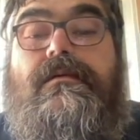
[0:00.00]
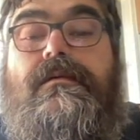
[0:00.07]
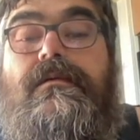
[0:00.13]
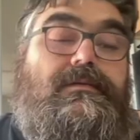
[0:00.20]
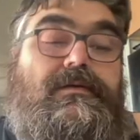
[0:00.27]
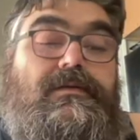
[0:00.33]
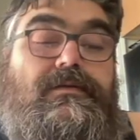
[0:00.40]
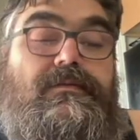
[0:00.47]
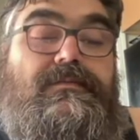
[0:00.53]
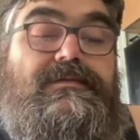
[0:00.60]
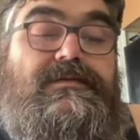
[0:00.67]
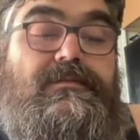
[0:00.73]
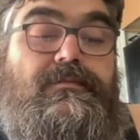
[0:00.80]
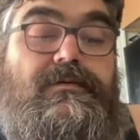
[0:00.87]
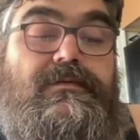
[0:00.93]
And then there
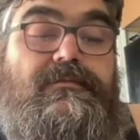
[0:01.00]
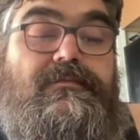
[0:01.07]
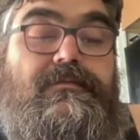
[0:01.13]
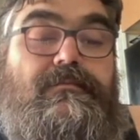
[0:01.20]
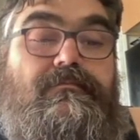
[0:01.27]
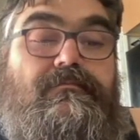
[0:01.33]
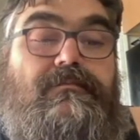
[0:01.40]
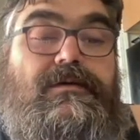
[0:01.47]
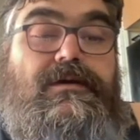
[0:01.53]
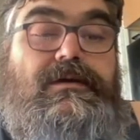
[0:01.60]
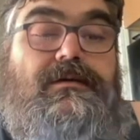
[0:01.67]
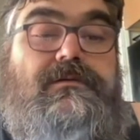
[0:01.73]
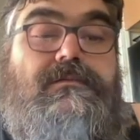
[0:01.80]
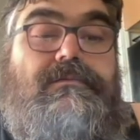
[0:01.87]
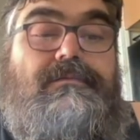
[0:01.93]
was the one from
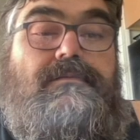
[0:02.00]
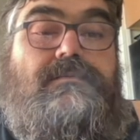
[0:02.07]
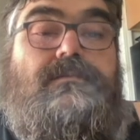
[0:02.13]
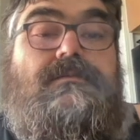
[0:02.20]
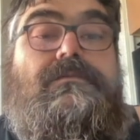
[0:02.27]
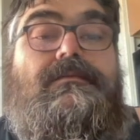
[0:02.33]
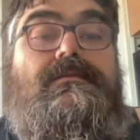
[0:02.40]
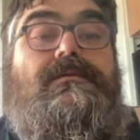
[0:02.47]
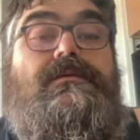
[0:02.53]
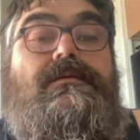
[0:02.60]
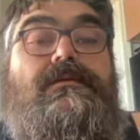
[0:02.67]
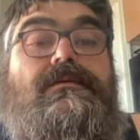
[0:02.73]
Michael.